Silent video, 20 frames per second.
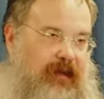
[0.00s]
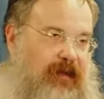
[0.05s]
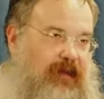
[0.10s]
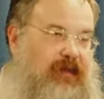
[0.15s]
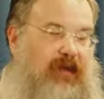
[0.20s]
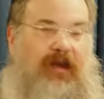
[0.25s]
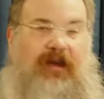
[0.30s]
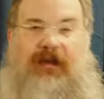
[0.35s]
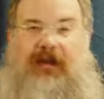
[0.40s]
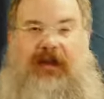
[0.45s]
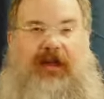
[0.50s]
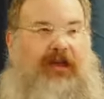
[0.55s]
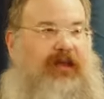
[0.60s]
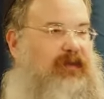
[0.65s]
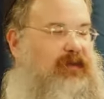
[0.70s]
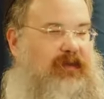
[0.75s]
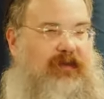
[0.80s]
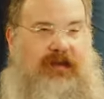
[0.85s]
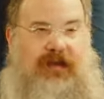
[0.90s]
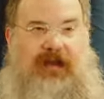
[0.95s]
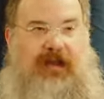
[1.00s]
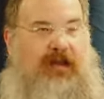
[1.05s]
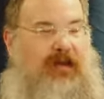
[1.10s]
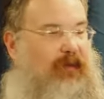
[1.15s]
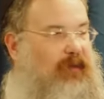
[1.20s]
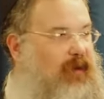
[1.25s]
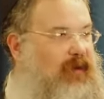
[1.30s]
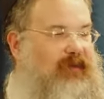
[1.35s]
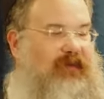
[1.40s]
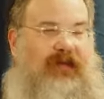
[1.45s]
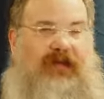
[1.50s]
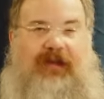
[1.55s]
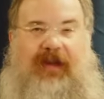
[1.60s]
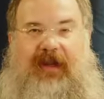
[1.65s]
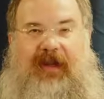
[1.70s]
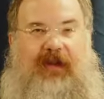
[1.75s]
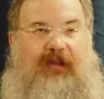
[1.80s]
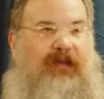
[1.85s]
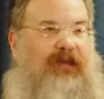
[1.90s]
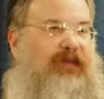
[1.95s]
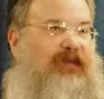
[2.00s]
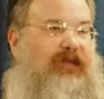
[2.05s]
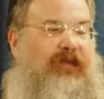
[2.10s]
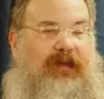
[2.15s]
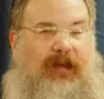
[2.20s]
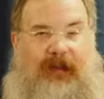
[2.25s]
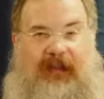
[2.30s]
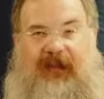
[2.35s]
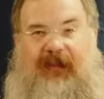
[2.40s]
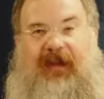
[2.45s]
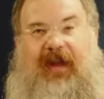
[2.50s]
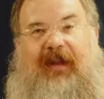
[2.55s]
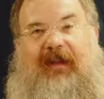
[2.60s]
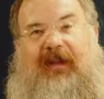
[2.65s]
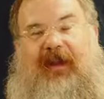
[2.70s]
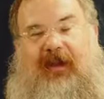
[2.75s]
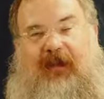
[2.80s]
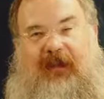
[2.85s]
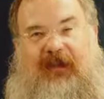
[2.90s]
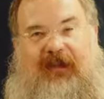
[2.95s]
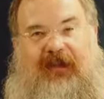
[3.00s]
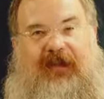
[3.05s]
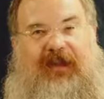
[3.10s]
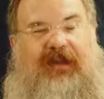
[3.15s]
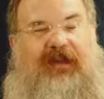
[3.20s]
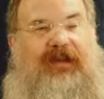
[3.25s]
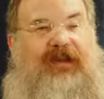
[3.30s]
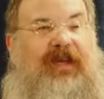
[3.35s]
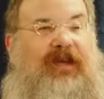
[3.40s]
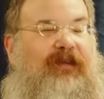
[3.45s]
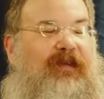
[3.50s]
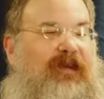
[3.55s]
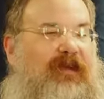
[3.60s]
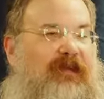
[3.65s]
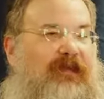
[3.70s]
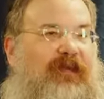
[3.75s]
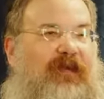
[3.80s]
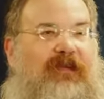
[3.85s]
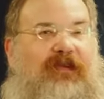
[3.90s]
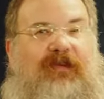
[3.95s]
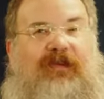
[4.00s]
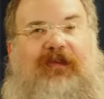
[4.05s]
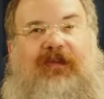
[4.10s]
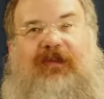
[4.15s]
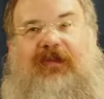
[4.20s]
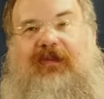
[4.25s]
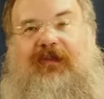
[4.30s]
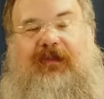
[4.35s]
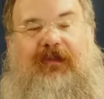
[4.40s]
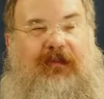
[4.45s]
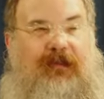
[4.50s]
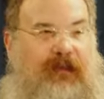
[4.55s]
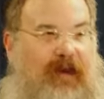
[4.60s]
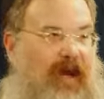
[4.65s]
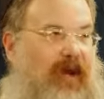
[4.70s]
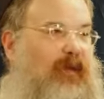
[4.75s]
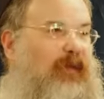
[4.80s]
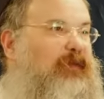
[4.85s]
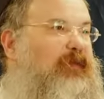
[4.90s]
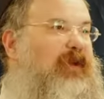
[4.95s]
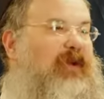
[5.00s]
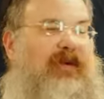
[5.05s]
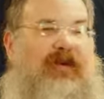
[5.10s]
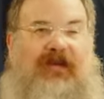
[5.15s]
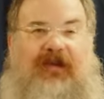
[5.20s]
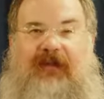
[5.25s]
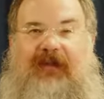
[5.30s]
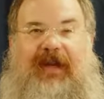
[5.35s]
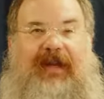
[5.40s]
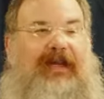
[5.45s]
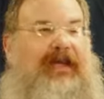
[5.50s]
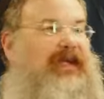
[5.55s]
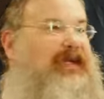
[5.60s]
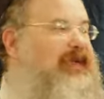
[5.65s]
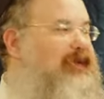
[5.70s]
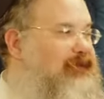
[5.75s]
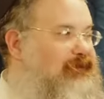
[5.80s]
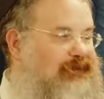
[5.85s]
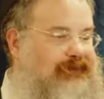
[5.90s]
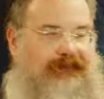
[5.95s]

Clearly, it wasn't that he was upset that he was le- leaving the physical realm because of any